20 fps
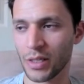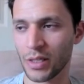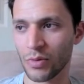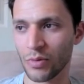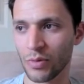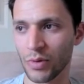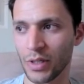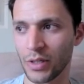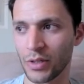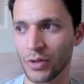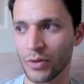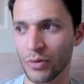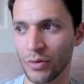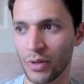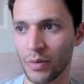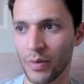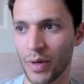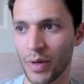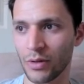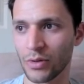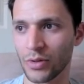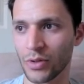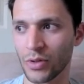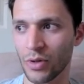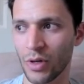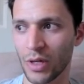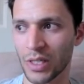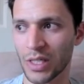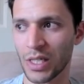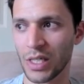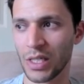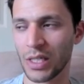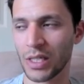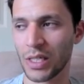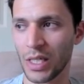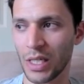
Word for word: it's really truly about trusting